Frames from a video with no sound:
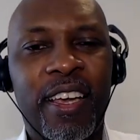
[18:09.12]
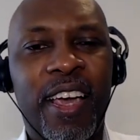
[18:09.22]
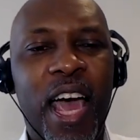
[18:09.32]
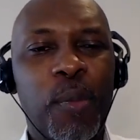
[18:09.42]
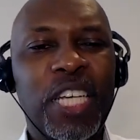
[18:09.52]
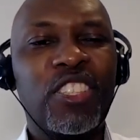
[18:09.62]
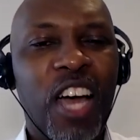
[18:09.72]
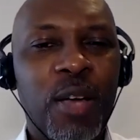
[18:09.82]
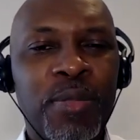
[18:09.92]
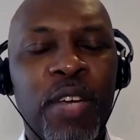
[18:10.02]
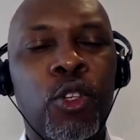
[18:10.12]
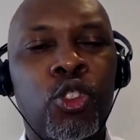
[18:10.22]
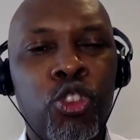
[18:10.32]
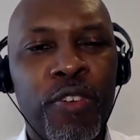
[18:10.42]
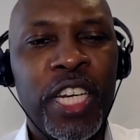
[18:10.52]
How many times have you
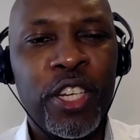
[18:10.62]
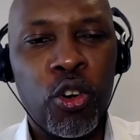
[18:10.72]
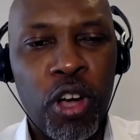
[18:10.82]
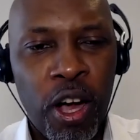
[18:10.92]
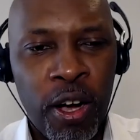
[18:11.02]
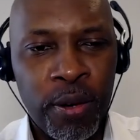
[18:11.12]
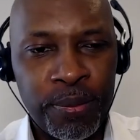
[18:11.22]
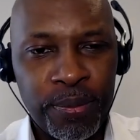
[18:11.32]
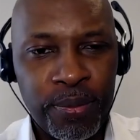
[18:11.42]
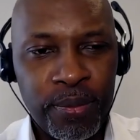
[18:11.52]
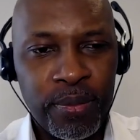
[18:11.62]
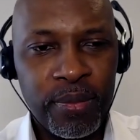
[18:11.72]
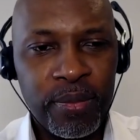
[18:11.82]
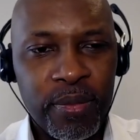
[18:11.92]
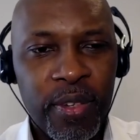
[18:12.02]
driven in your car
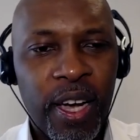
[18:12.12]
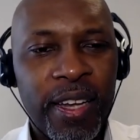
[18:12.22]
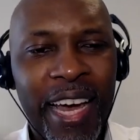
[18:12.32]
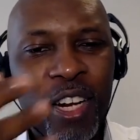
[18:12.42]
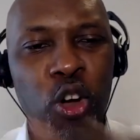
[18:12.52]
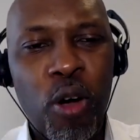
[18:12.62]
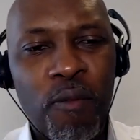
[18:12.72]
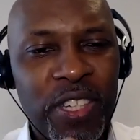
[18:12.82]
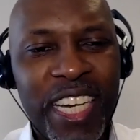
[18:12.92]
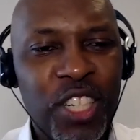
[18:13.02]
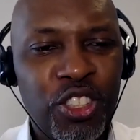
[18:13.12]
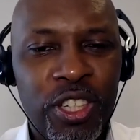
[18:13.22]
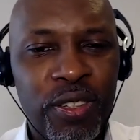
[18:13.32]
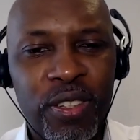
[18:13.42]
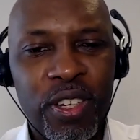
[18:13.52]
and had a
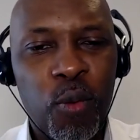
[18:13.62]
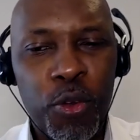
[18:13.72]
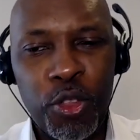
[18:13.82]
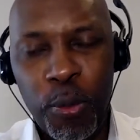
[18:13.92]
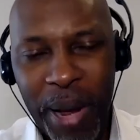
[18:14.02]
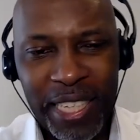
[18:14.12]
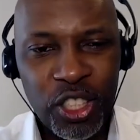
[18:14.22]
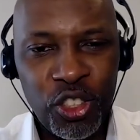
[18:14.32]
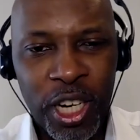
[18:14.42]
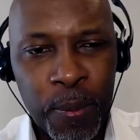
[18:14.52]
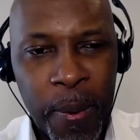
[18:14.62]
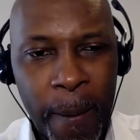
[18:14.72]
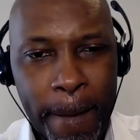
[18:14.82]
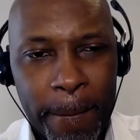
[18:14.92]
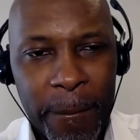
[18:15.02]
conversation with your passenger
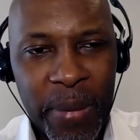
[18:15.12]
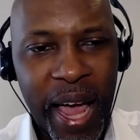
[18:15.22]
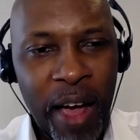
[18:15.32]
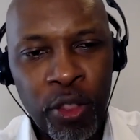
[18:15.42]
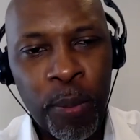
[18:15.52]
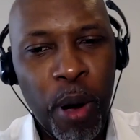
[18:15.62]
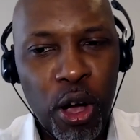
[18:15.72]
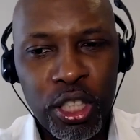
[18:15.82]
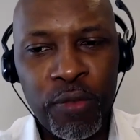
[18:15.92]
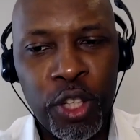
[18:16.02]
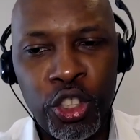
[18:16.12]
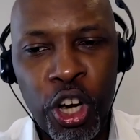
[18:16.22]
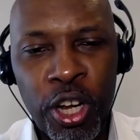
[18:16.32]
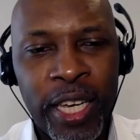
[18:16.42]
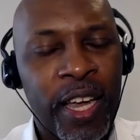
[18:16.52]
and the parts of the
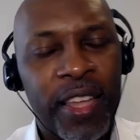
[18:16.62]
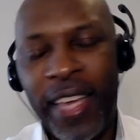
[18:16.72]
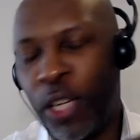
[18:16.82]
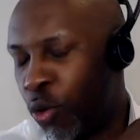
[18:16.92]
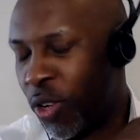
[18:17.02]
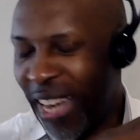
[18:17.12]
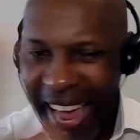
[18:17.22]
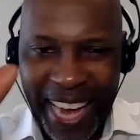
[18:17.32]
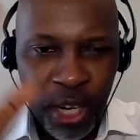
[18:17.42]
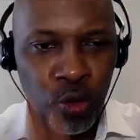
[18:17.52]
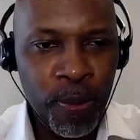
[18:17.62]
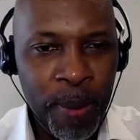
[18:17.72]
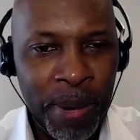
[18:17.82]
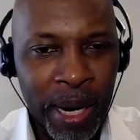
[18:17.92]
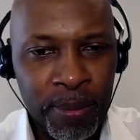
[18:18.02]
journey that you cannot
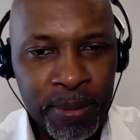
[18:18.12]
remember?